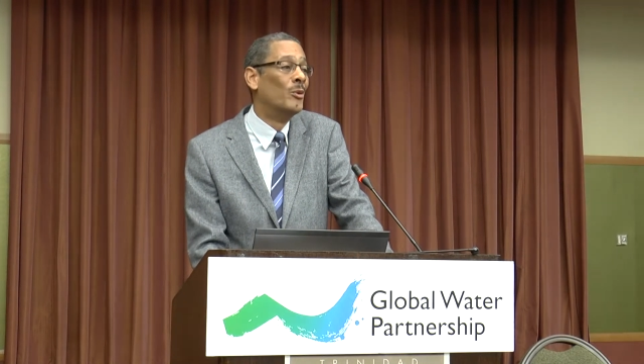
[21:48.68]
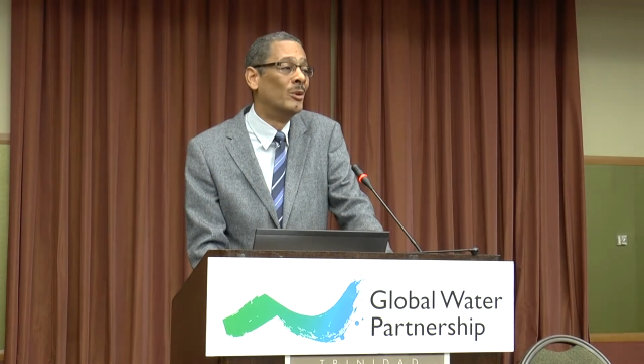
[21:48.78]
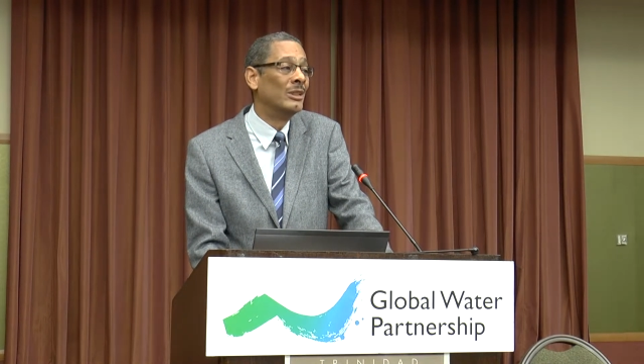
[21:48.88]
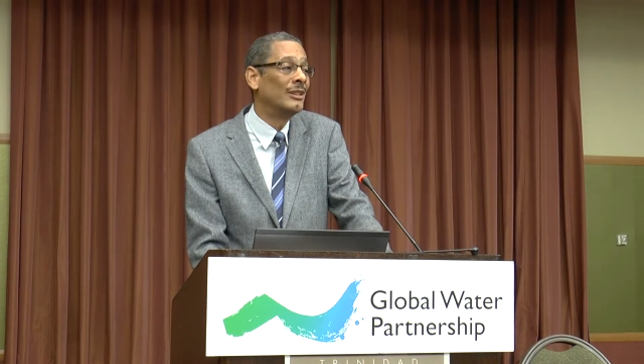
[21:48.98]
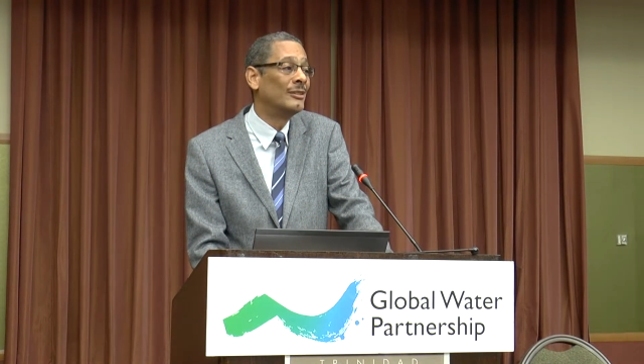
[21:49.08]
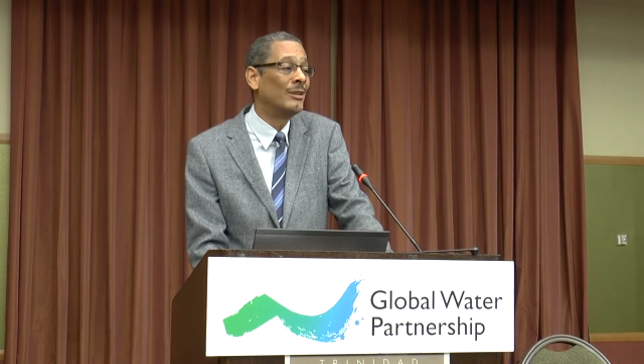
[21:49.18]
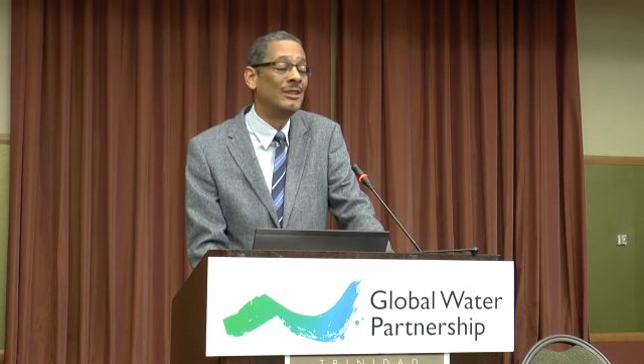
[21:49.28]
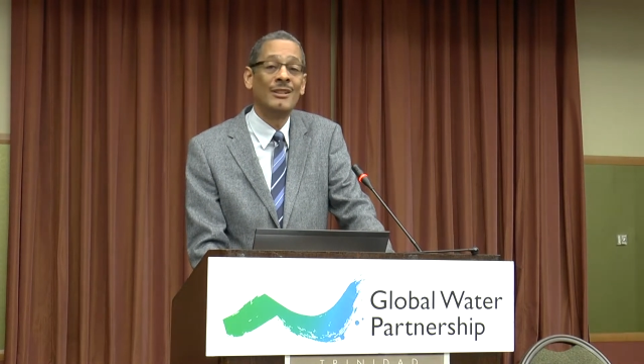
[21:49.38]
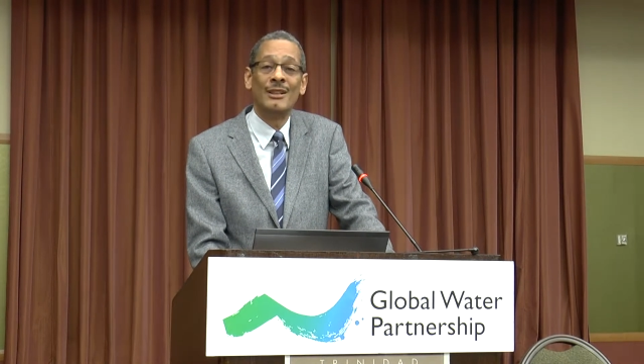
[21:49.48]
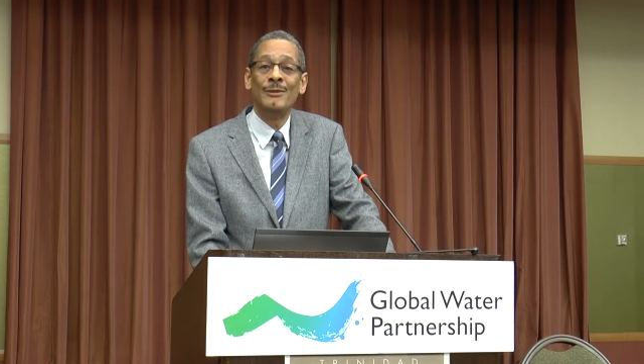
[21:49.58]
Water is
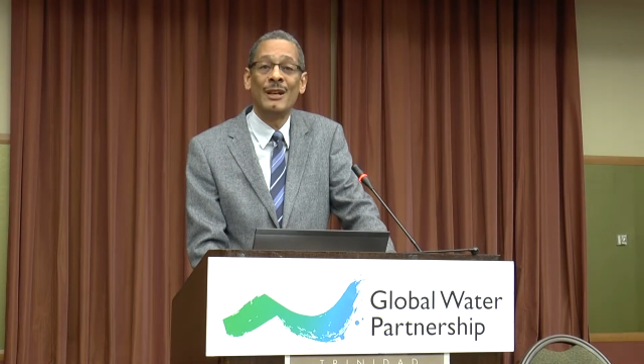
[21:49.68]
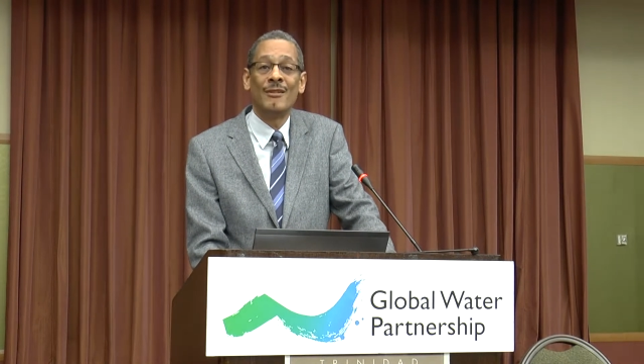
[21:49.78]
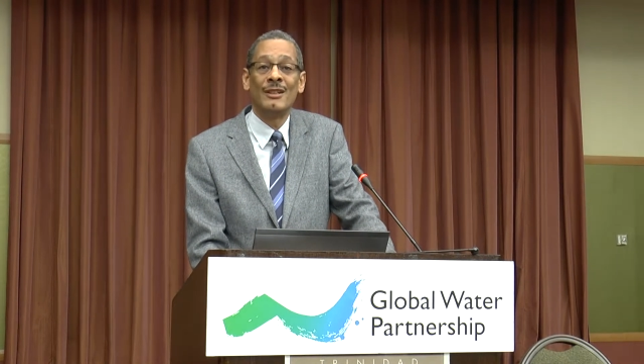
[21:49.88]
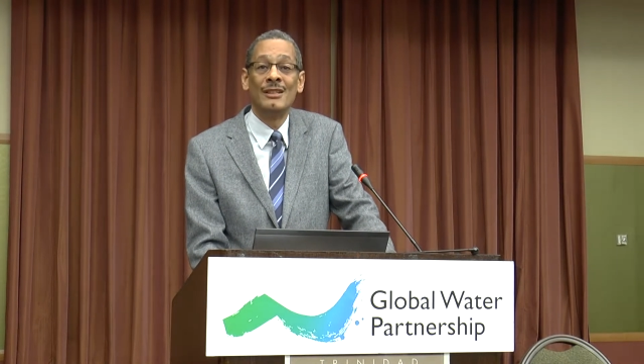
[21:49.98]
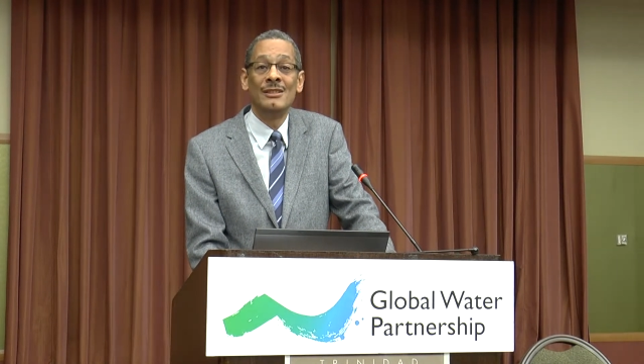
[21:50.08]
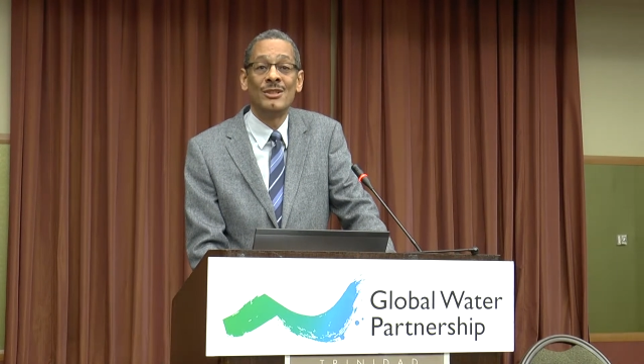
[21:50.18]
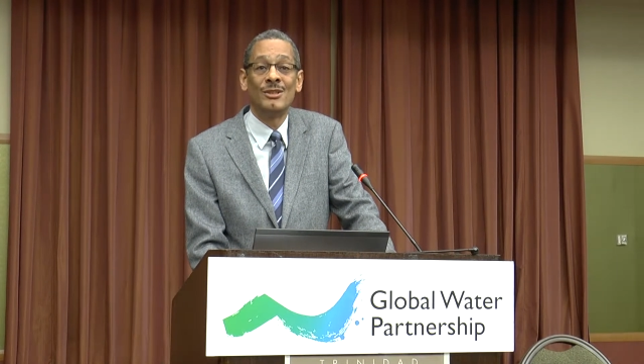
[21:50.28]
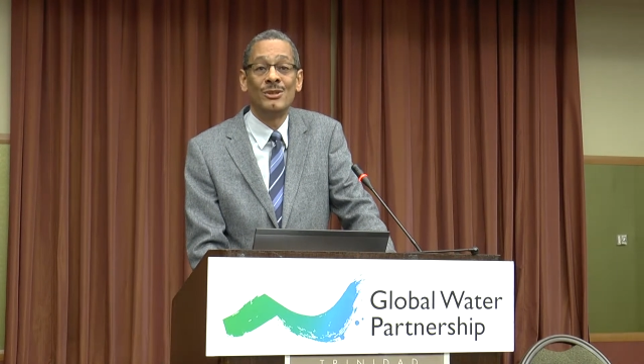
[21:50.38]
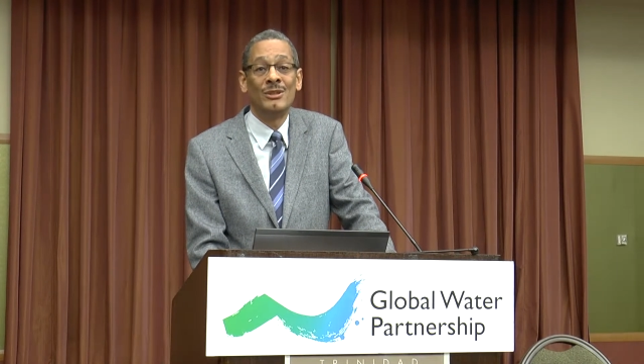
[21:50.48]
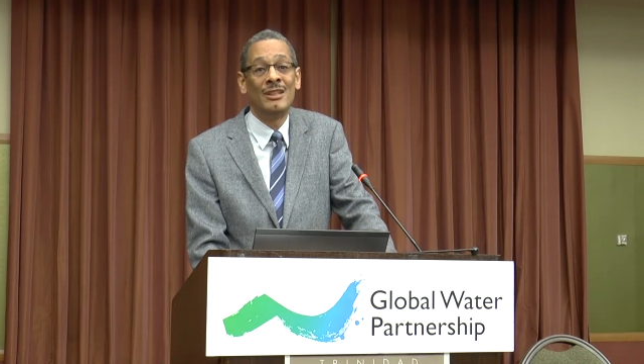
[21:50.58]
critical for
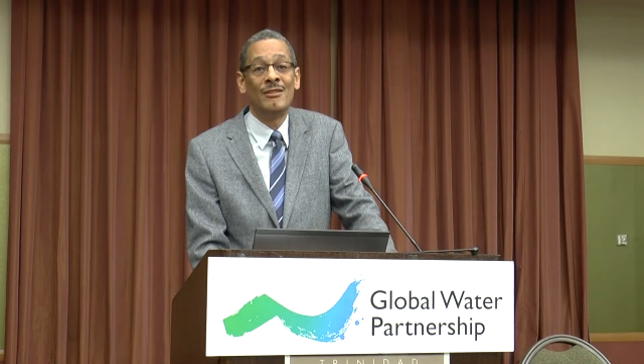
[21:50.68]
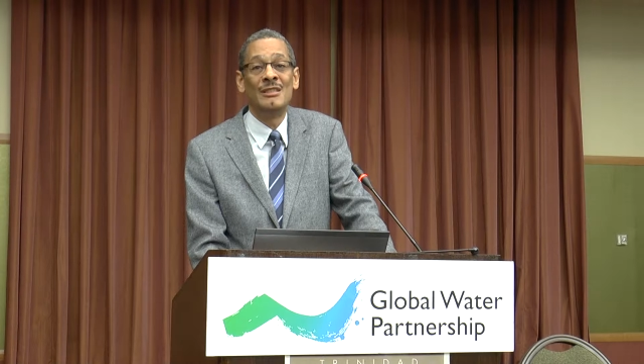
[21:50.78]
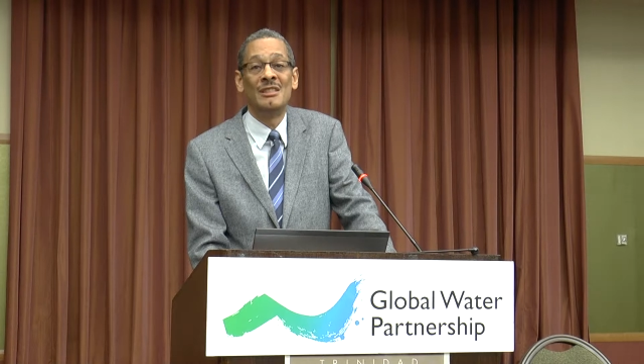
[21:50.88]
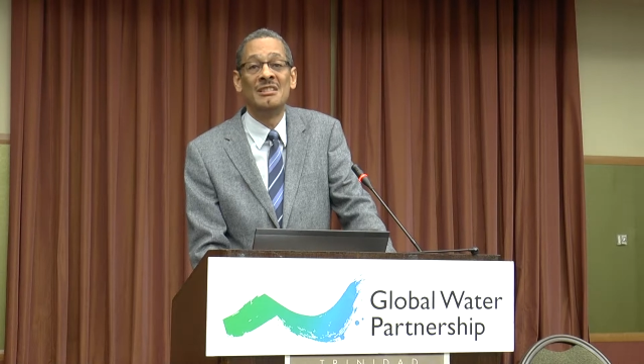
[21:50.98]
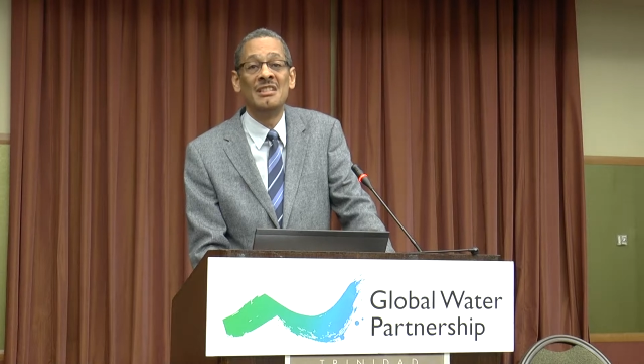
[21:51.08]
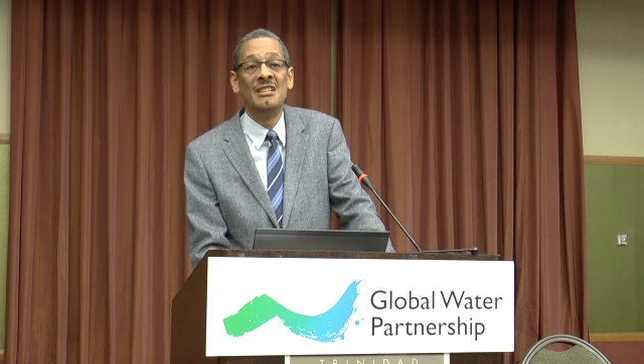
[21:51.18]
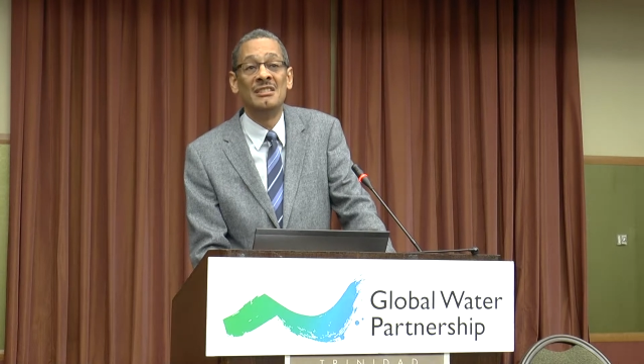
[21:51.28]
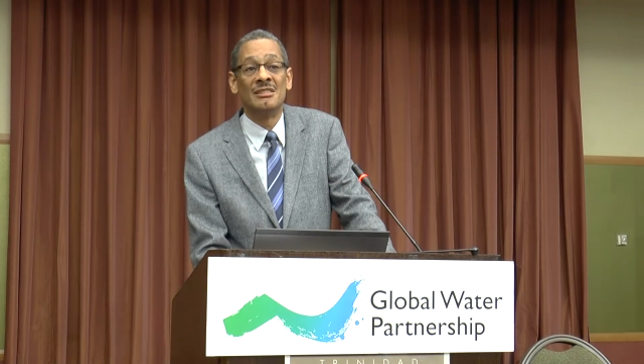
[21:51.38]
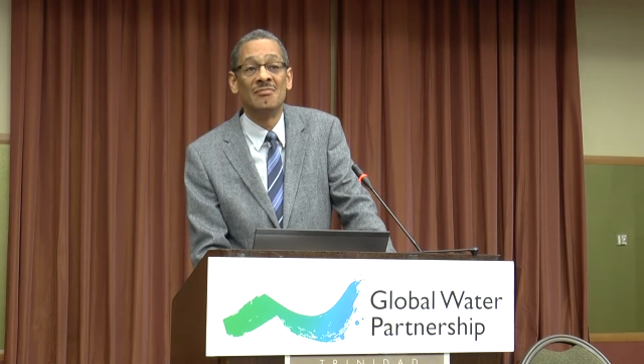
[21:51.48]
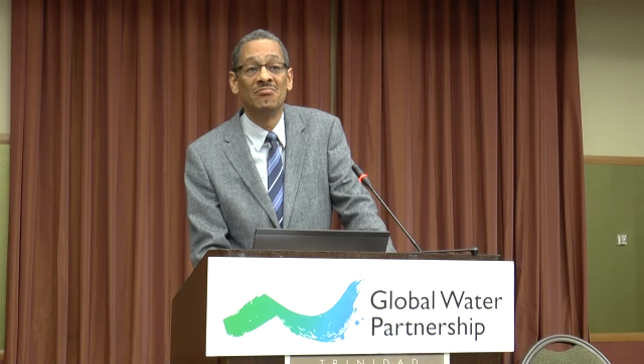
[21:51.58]
agriculture, so it decreases
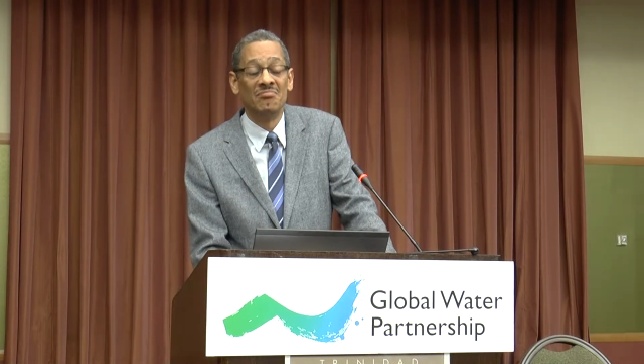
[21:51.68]
yields.